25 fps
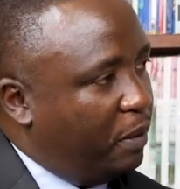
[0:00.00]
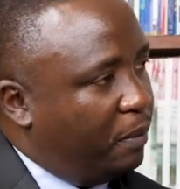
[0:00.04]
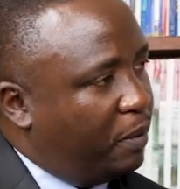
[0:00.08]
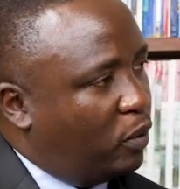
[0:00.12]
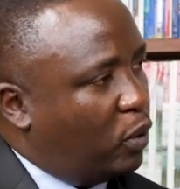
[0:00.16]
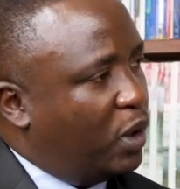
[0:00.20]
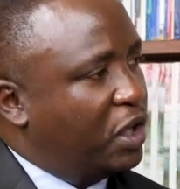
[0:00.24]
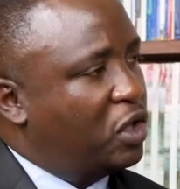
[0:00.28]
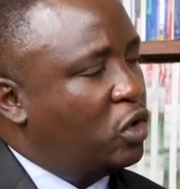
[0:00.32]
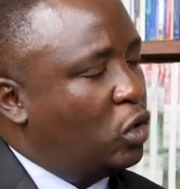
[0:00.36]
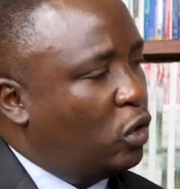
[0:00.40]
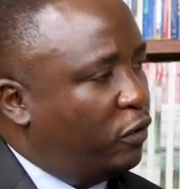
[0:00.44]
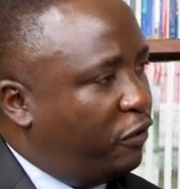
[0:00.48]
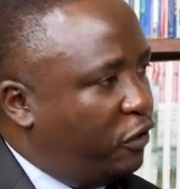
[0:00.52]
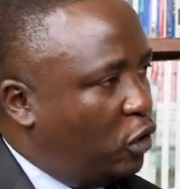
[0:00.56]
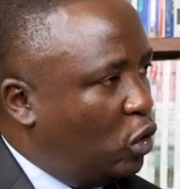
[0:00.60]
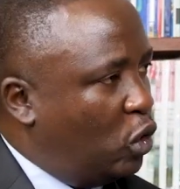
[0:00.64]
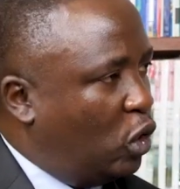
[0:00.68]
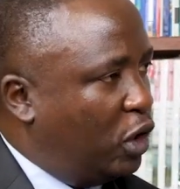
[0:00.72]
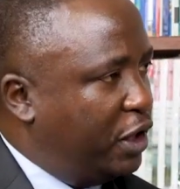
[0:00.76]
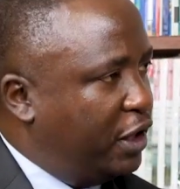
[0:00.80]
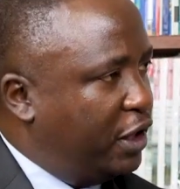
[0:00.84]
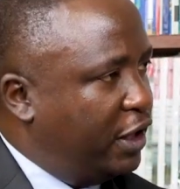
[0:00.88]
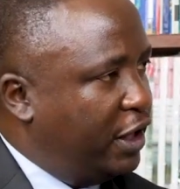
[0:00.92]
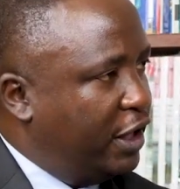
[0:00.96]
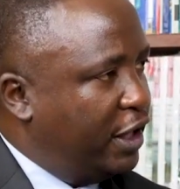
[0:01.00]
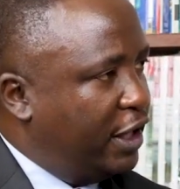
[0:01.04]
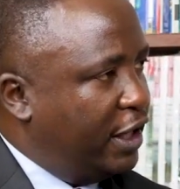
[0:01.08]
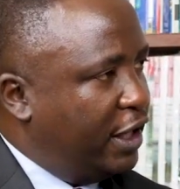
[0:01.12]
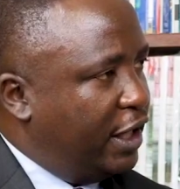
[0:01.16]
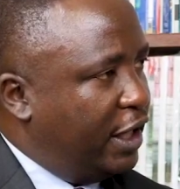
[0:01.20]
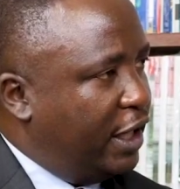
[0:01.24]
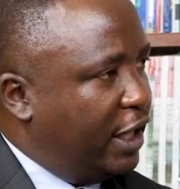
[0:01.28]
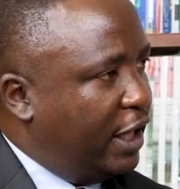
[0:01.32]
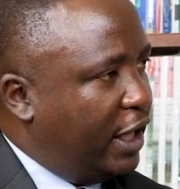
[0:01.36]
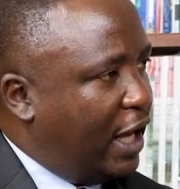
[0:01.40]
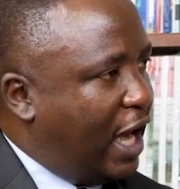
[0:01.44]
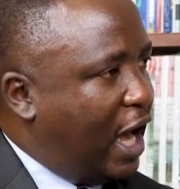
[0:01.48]
But what's your view on
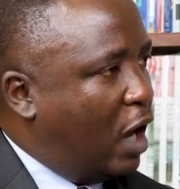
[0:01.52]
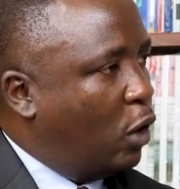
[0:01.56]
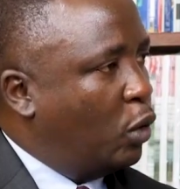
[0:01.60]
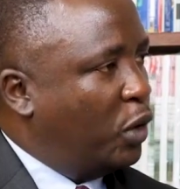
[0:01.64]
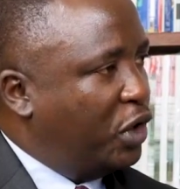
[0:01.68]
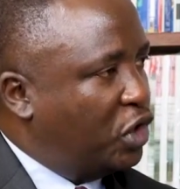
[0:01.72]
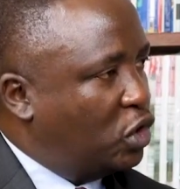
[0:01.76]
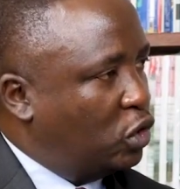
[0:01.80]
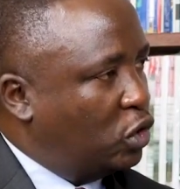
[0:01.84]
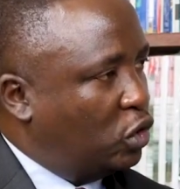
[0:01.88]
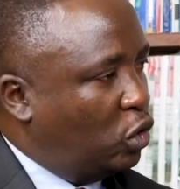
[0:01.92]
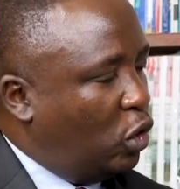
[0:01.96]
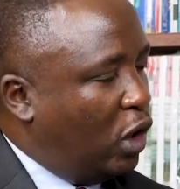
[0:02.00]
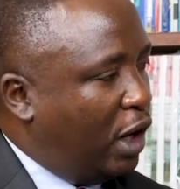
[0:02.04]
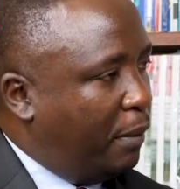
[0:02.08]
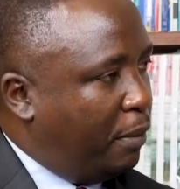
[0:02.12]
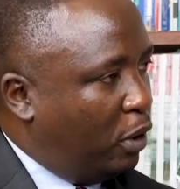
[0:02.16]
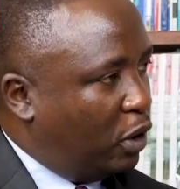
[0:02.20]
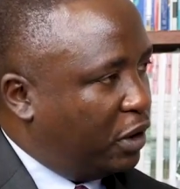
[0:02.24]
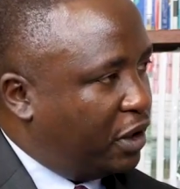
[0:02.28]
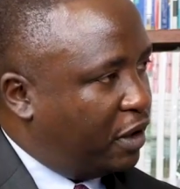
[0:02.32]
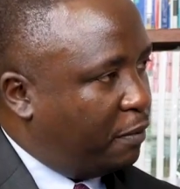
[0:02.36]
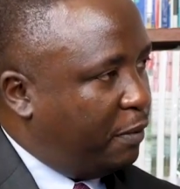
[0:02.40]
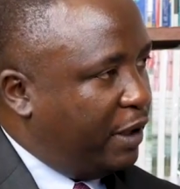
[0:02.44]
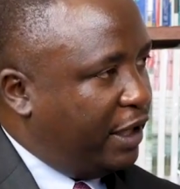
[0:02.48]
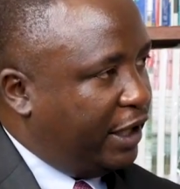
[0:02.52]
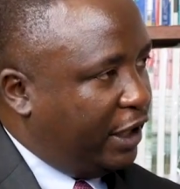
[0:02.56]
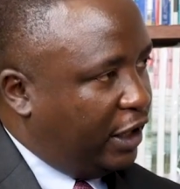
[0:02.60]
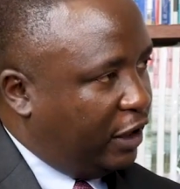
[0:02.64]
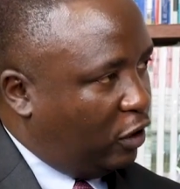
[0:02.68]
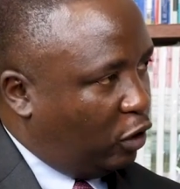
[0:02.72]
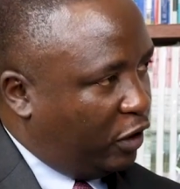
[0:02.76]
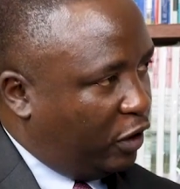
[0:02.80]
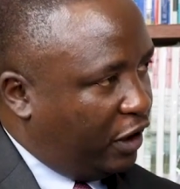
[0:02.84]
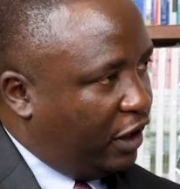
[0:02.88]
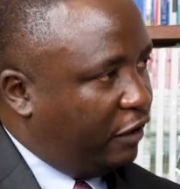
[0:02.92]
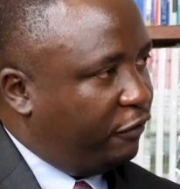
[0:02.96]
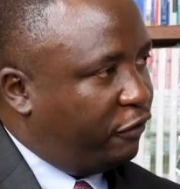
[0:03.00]
how we should go about
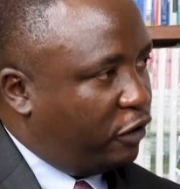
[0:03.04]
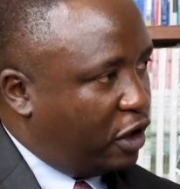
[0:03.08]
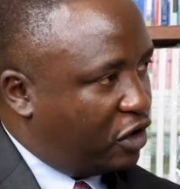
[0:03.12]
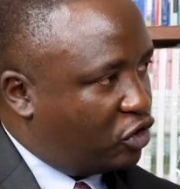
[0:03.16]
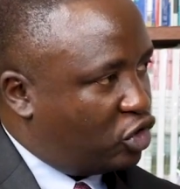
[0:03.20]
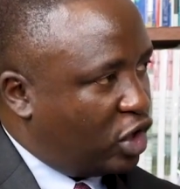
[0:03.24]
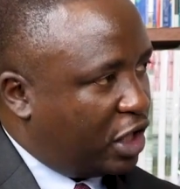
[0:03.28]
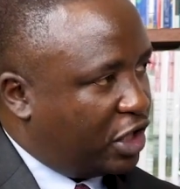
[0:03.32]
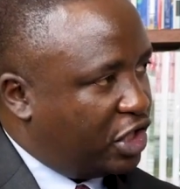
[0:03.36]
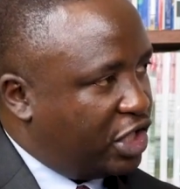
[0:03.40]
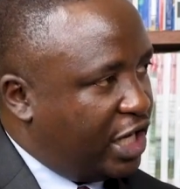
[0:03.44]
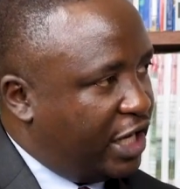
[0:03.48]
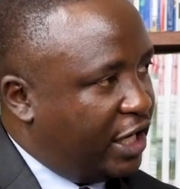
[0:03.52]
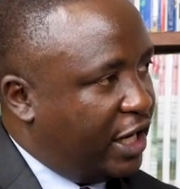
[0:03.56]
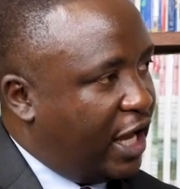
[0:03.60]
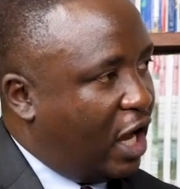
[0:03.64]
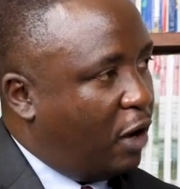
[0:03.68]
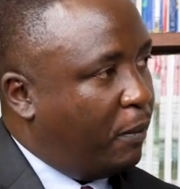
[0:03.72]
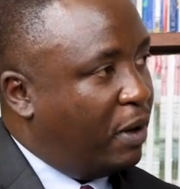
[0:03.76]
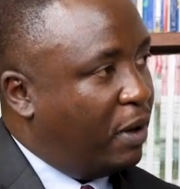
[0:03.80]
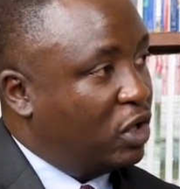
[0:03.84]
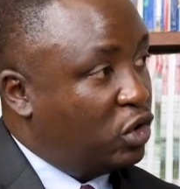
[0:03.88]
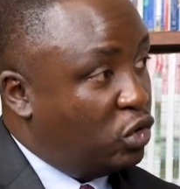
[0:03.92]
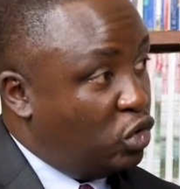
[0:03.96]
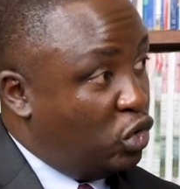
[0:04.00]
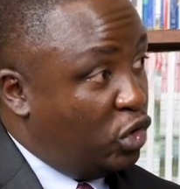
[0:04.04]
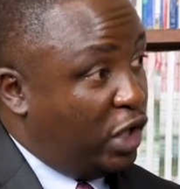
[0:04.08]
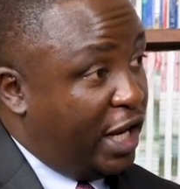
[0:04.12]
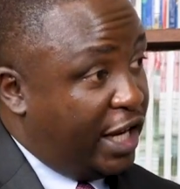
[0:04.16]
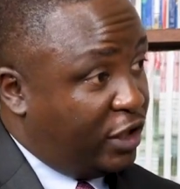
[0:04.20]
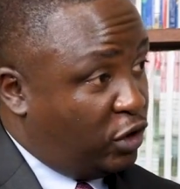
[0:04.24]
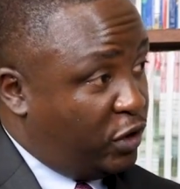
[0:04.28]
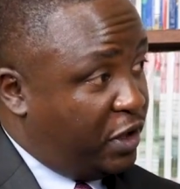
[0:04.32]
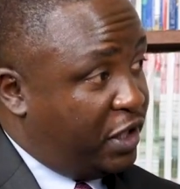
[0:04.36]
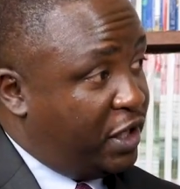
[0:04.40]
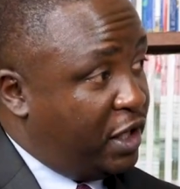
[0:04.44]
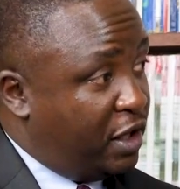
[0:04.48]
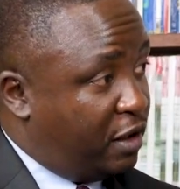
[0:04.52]
spending on infrastructure, and how much would you
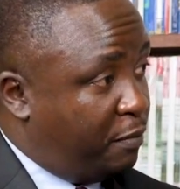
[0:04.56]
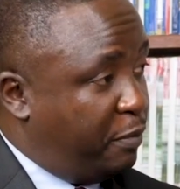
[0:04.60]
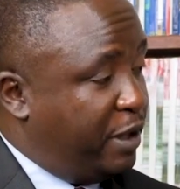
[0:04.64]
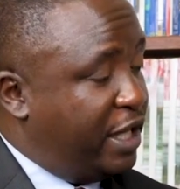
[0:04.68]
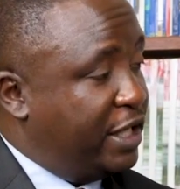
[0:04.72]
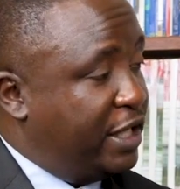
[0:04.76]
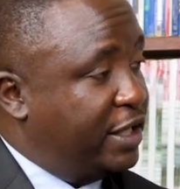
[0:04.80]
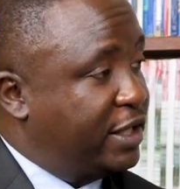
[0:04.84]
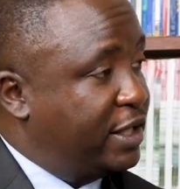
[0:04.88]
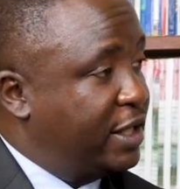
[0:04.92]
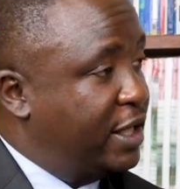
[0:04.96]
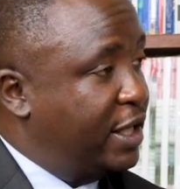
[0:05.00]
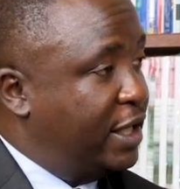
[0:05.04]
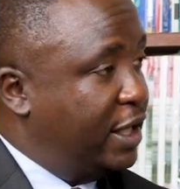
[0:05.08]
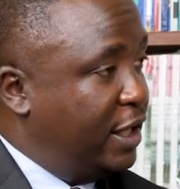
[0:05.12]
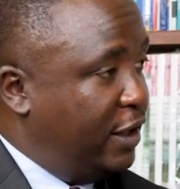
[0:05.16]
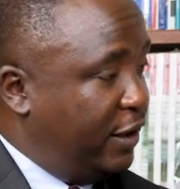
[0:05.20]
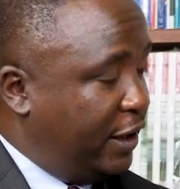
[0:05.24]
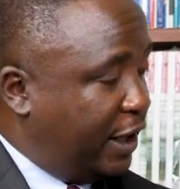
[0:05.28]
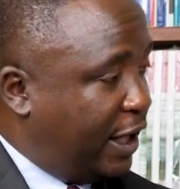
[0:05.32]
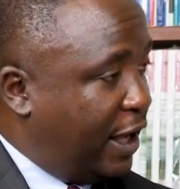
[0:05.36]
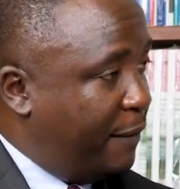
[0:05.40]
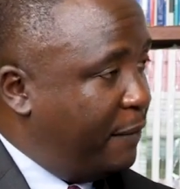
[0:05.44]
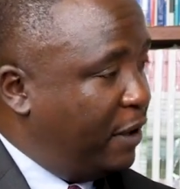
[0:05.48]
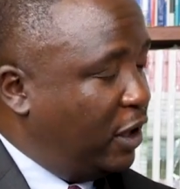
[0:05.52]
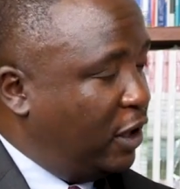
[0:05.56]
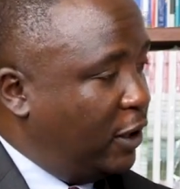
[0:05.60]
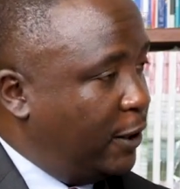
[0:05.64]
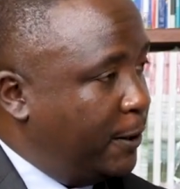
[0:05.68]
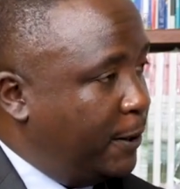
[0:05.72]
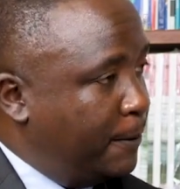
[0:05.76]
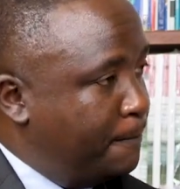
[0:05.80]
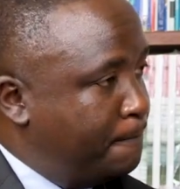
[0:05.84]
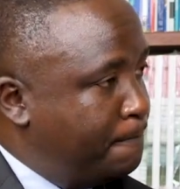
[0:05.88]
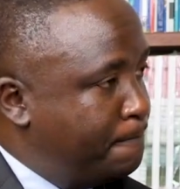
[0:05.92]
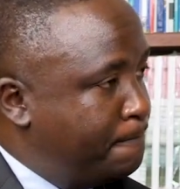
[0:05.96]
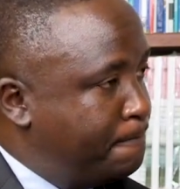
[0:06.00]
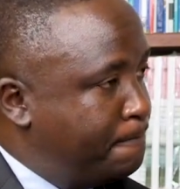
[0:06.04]
like to see spent in the coming year?